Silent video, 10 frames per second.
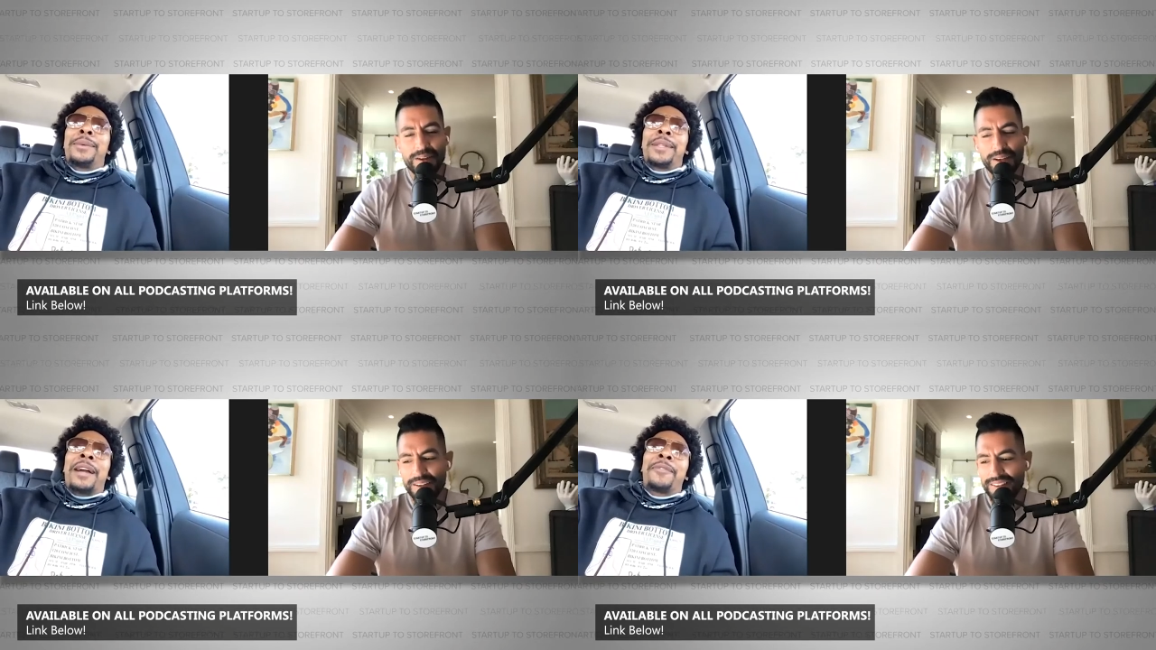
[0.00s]
Speaker 1: he
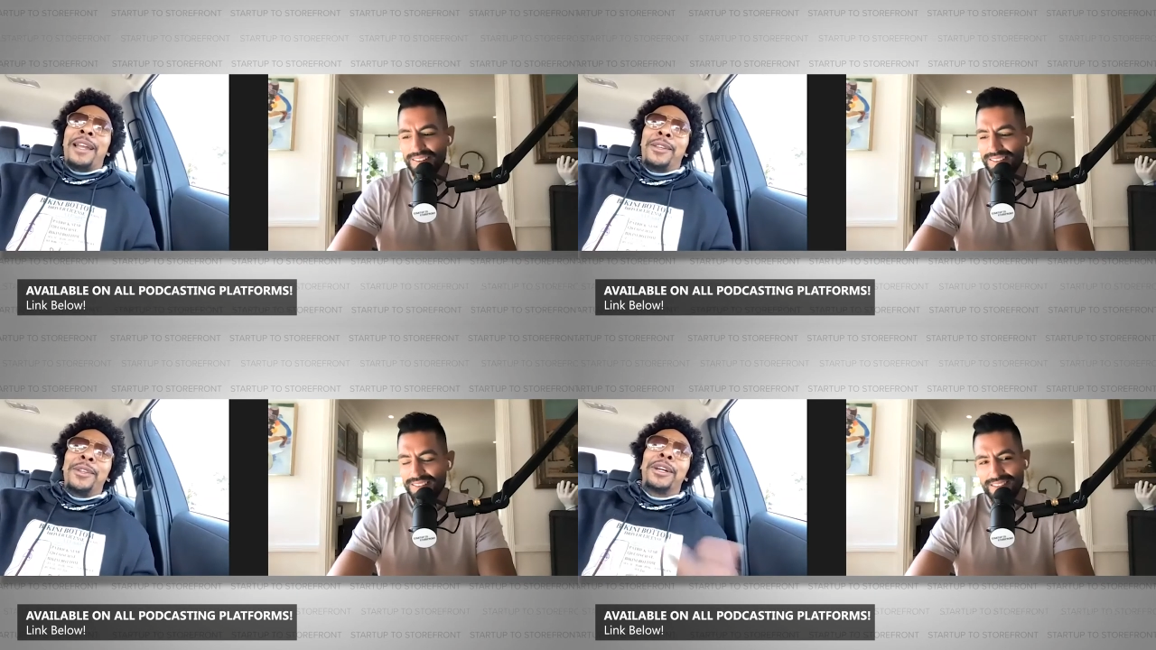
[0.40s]
was like, if
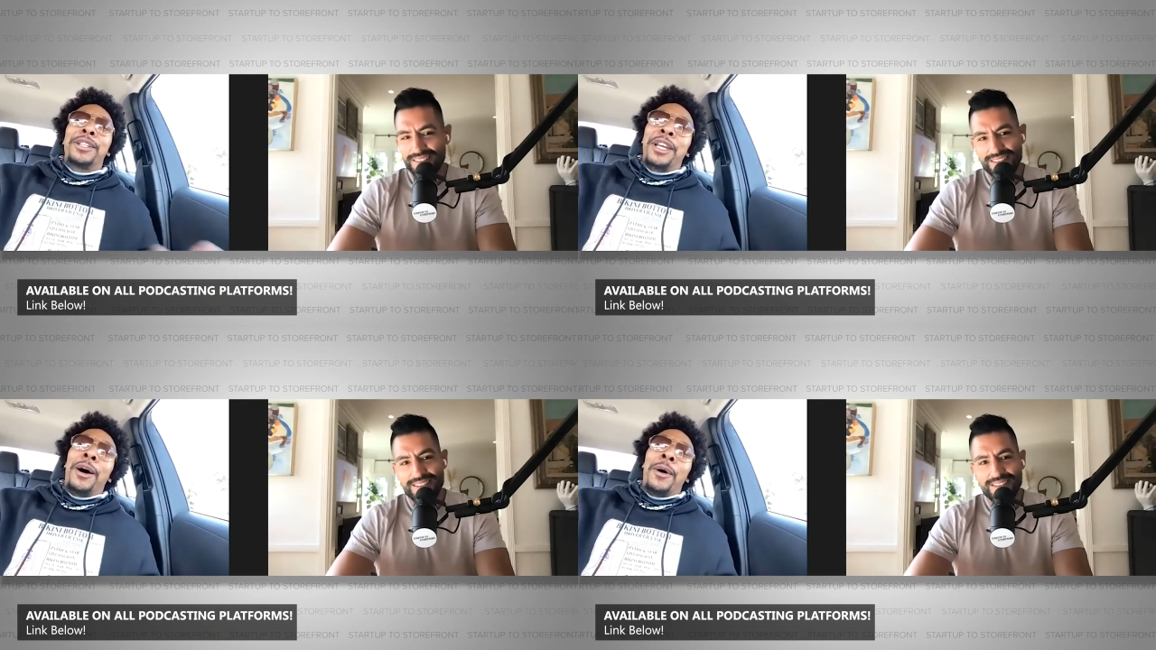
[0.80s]
I do your
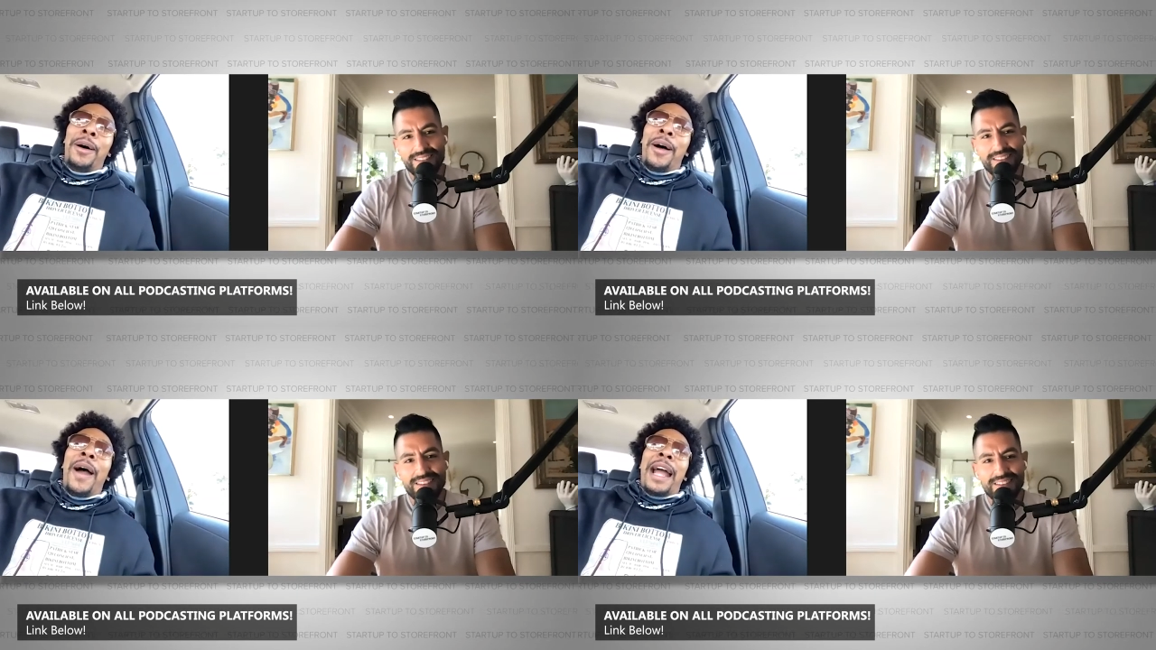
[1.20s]
show,
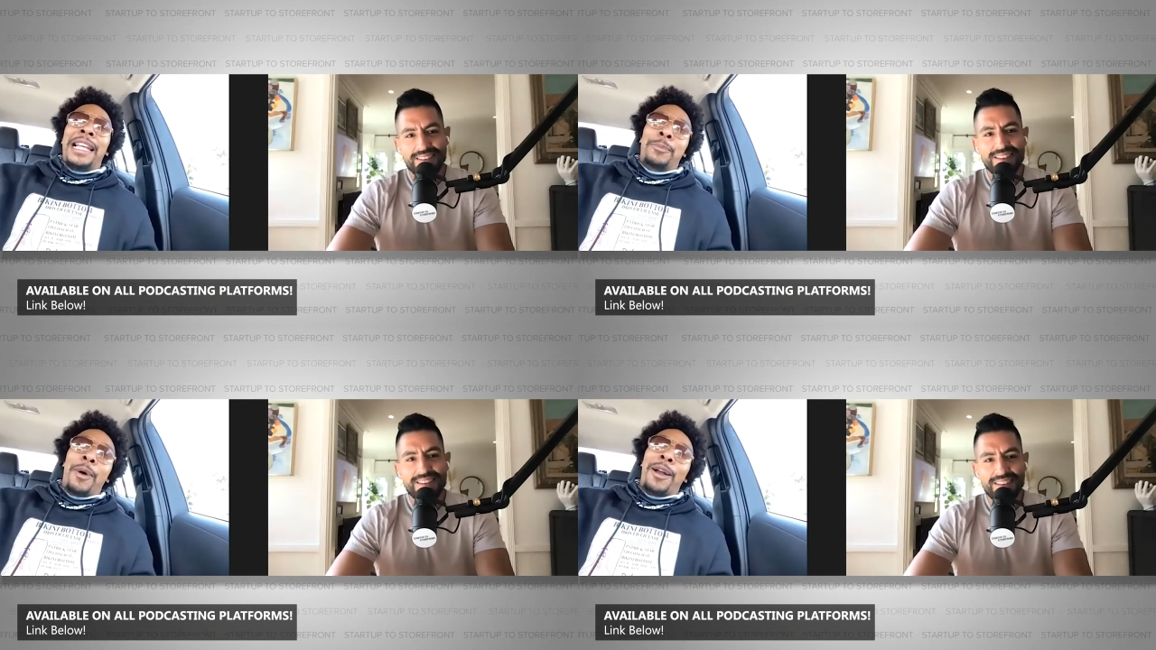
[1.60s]
all right,
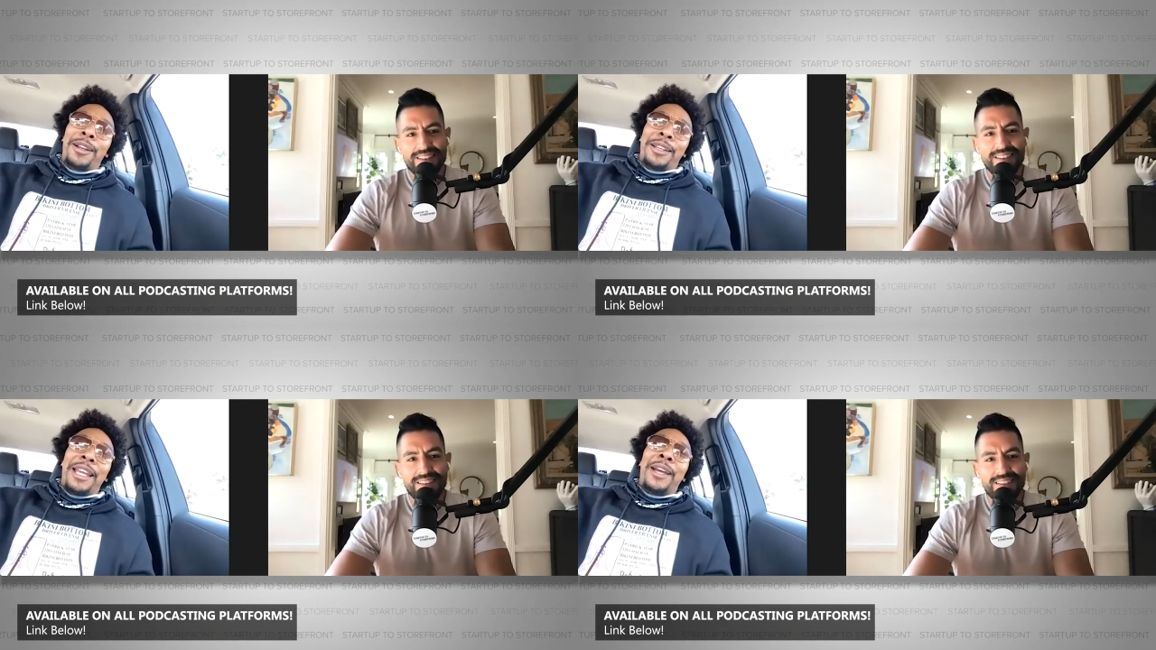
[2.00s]
as a part
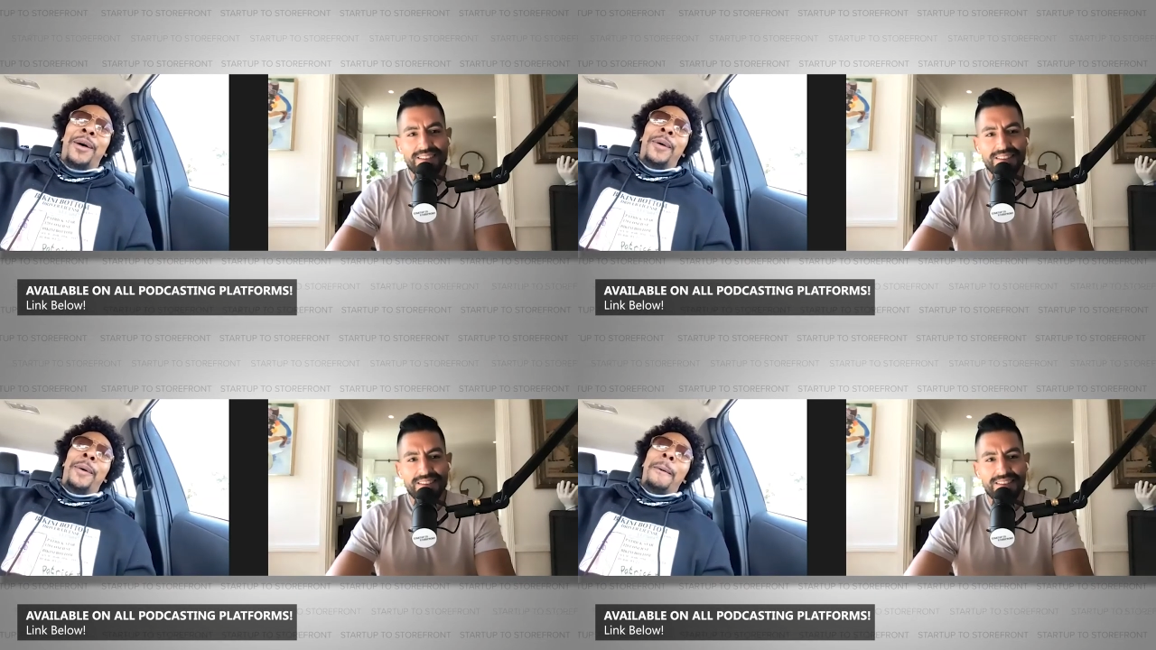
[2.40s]
of the
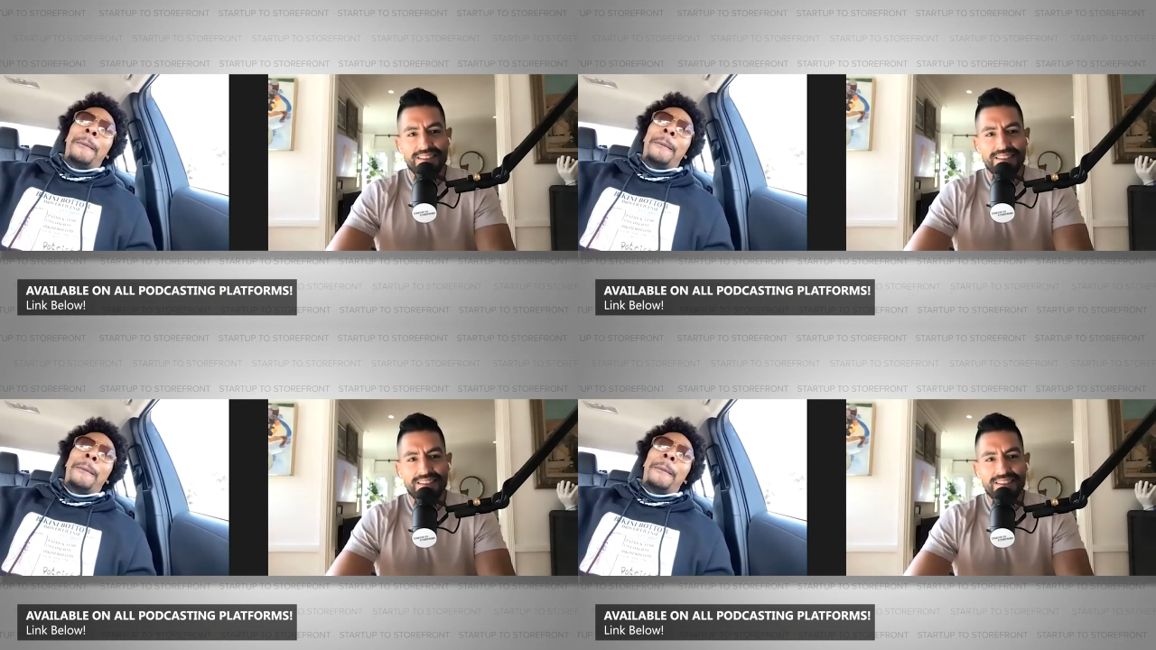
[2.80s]
deal,